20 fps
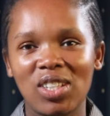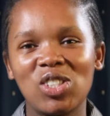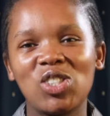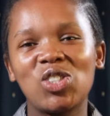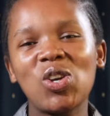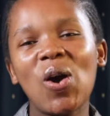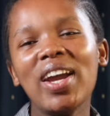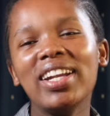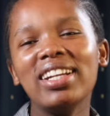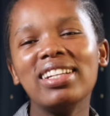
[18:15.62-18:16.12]

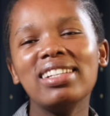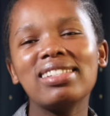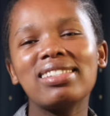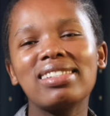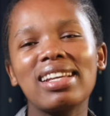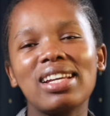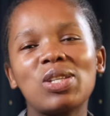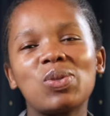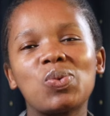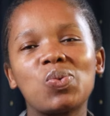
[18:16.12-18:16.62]
Join us
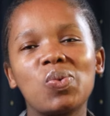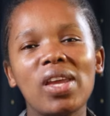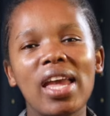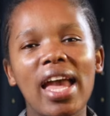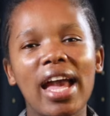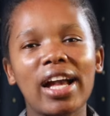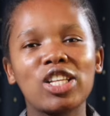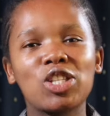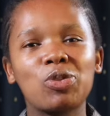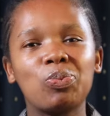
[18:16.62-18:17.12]
as we
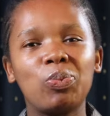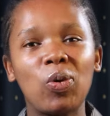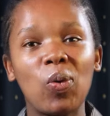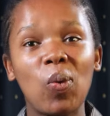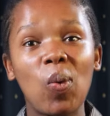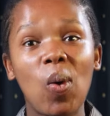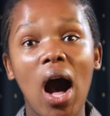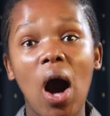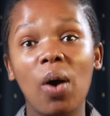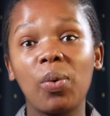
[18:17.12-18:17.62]

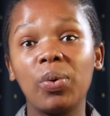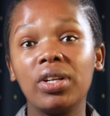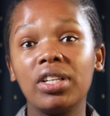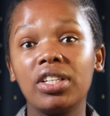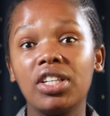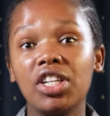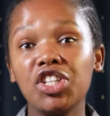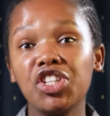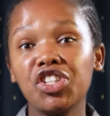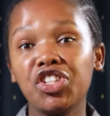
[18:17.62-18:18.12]
explore how
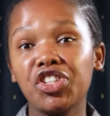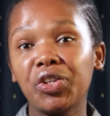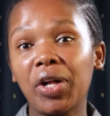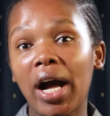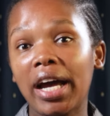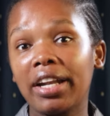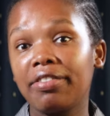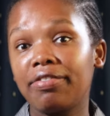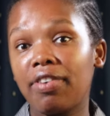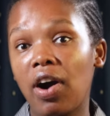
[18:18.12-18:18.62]
digital
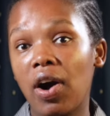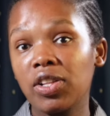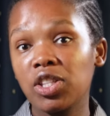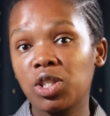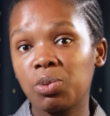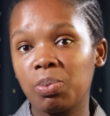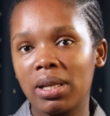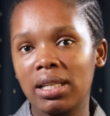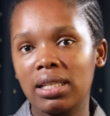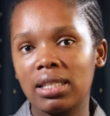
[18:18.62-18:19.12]

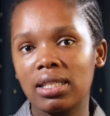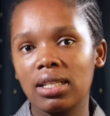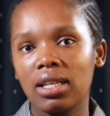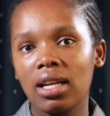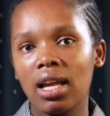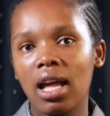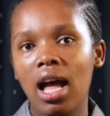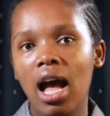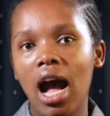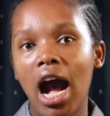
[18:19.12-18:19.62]
advancements
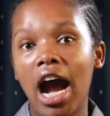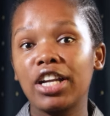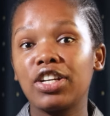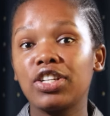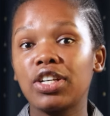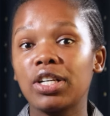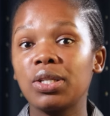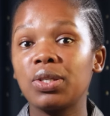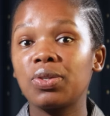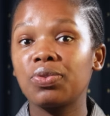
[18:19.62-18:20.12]
are
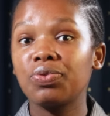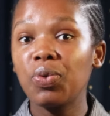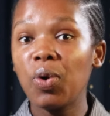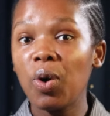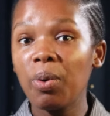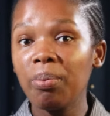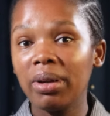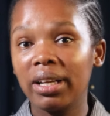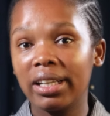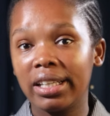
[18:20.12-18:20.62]

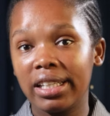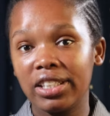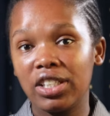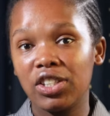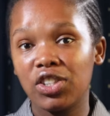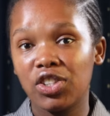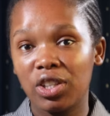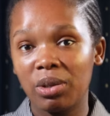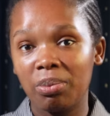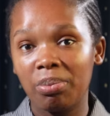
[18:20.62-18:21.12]
transforming
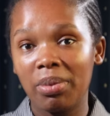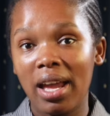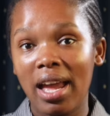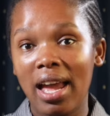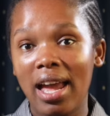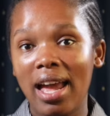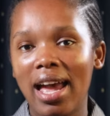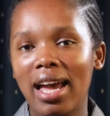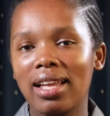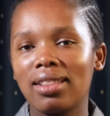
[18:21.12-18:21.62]
leadership
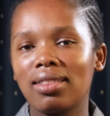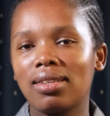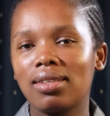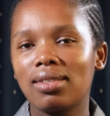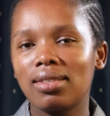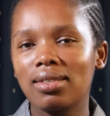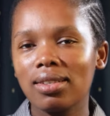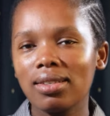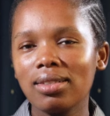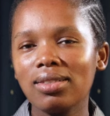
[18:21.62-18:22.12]
and the
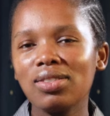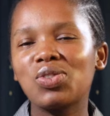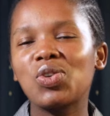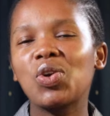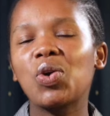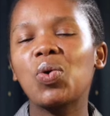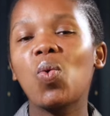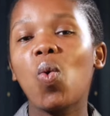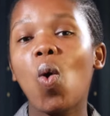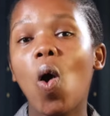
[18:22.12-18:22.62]
skills
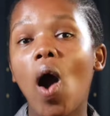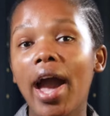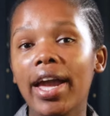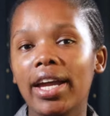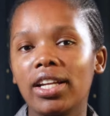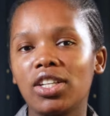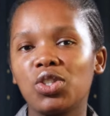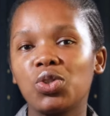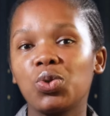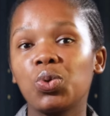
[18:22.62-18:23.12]

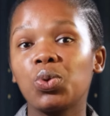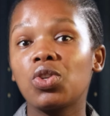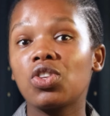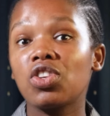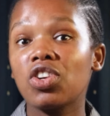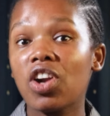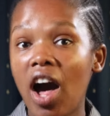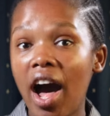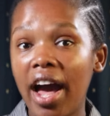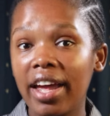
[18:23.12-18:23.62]
required to
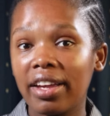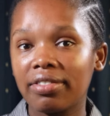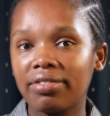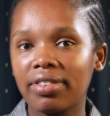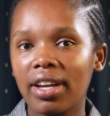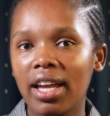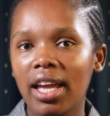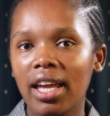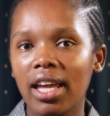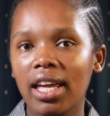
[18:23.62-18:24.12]
thrive
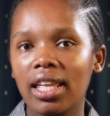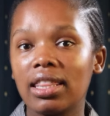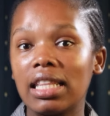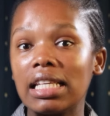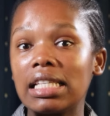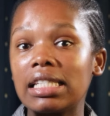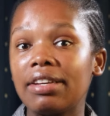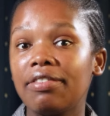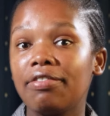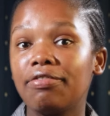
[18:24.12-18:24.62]
in
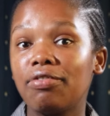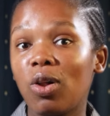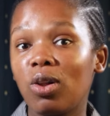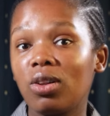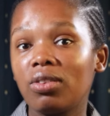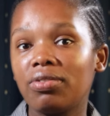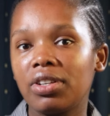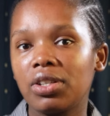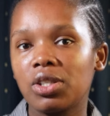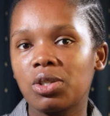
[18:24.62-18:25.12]
this
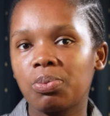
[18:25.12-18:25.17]
evolving